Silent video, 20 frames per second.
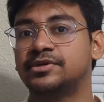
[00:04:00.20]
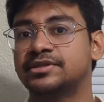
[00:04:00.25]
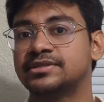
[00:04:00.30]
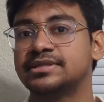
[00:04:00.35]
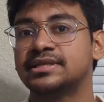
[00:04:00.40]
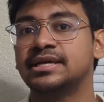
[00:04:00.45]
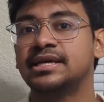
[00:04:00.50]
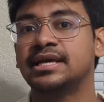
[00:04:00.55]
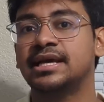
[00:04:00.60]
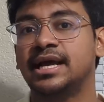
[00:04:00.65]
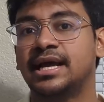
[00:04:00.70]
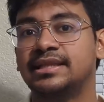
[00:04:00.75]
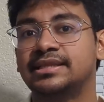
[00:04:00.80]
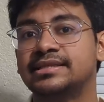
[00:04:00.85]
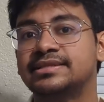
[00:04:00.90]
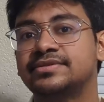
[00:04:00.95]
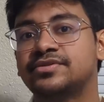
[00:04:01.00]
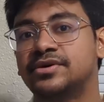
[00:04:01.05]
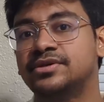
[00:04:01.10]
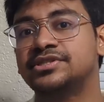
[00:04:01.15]
pause. And
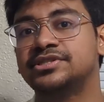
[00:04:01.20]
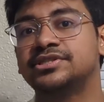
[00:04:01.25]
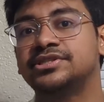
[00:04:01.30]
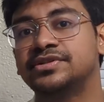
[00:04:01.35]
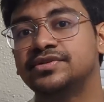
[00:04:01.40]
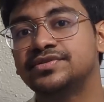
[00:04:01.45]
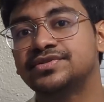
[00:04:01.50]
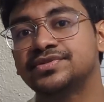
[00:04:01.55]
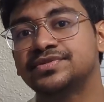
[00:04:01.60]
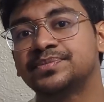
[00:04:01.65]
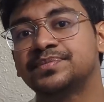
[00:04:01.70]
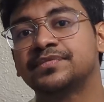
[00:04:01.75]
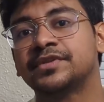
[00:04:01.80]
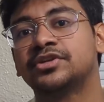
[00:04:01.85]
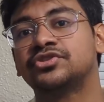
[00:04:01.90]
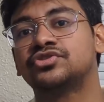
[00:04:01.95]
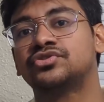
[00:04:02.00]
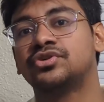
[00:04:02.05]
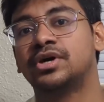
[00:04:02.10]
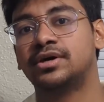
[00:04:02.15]
this continues
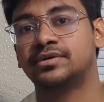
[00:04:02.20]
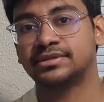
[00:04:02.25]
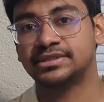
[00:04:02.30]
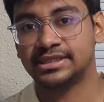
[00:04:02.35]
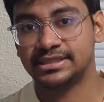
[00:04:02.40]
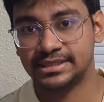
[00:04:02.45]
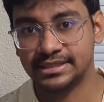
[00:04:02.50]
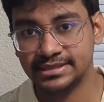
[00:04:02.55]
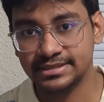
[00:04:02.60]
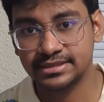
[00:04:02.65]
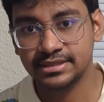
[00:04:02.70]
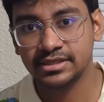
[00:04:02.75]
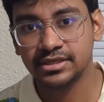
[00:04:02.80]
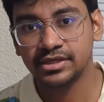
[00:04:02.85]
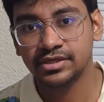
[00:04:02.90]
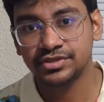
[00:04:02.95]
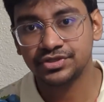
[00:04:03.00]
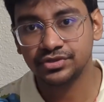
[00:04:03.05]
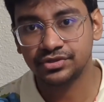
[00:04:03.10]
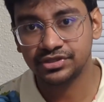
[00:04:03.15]
throughout the test.
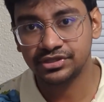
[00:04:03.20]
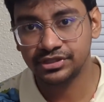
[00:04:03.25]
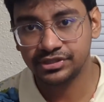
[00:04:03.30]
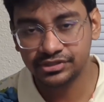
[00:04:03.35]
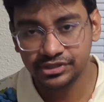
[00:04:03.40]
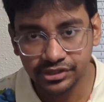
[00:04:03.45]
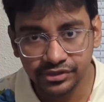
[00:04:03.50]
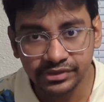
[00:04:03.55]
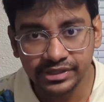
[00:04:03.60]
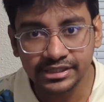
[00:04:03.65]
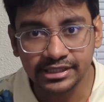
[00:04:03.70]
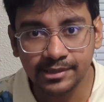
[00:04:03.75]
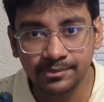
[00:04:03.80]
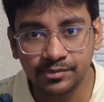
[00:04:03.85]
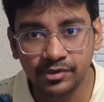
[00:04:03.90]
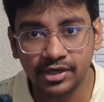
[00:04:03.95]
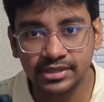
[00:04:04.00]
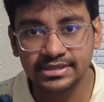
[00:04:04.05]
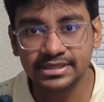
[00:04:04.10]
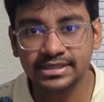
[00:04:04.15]
So during the
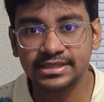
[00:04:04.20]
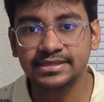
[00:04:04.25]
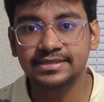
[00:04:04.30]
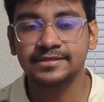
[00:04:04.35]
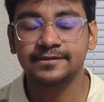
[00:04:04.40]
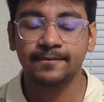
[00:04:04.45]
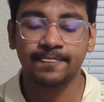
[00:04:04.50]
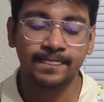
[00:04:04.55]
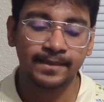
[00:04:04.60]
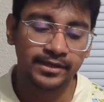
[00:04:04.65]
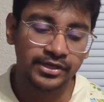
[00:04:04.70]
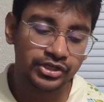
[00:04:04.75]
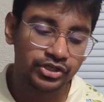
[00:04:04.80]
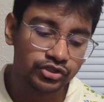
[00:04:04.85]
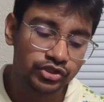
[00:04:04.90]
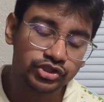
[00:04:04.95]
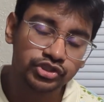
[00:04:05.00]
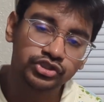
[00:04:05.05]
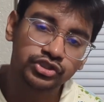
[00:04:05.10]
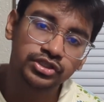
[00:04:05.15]
pauses,
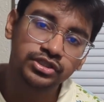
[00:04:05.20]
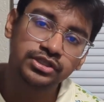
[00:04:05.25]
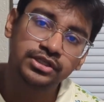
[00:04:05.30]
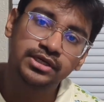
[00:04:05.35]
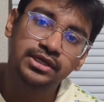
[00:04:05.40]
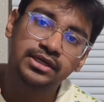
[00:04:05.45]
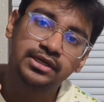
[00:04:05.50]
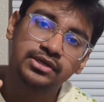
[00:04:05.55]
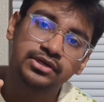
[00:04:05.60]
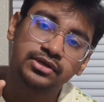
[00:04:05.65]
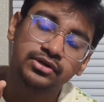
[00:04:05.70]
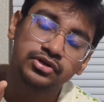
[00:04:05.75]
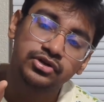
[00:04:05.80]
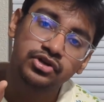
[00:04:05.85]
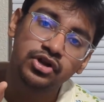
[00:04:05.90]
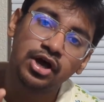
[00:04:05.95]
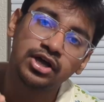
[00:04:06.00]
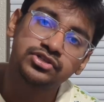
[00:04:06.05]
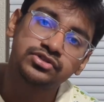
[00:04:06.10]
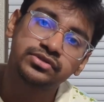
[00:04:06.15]
you should
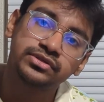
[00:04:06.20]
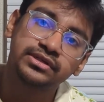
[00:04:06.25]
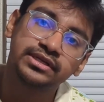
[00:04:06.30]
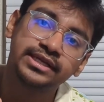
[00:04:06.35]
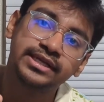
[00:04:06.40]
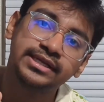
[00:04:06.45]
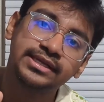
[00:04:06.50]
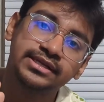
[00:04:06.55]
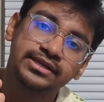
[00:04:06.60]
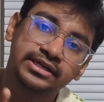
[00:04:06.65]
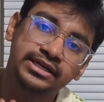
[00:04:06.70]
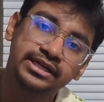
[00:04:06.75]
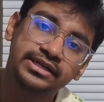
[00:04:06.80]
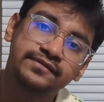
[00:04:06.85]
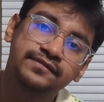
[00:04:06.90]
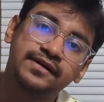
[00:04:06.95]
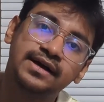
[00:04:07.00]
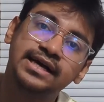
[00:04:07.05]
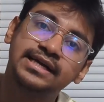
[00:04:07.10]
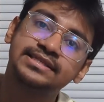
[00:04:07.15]
not only
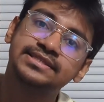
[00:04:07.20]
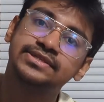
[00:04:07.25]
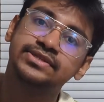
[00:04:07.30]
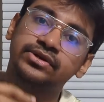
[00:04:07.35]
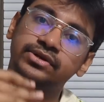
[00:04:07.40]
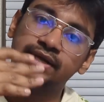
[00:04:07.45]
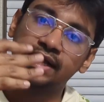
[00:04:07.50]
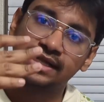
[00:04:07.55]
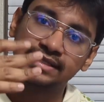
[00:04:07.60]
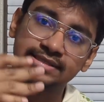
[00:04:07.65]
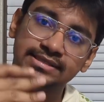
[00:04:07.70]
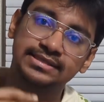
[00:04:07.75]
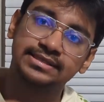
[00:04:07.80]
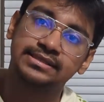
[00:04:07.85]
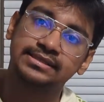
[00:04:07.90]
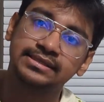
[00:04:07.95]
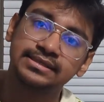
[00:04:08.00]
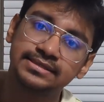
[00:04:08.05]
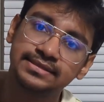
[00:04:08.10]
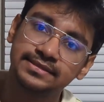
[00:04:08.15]
revise your
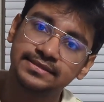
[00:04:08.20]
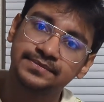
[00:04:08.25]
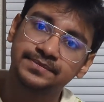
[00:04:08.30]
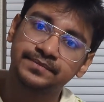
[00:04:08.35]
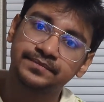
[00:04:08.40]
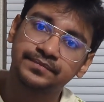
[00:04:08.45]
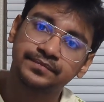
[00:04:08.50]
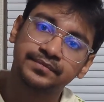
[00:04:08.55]
answers.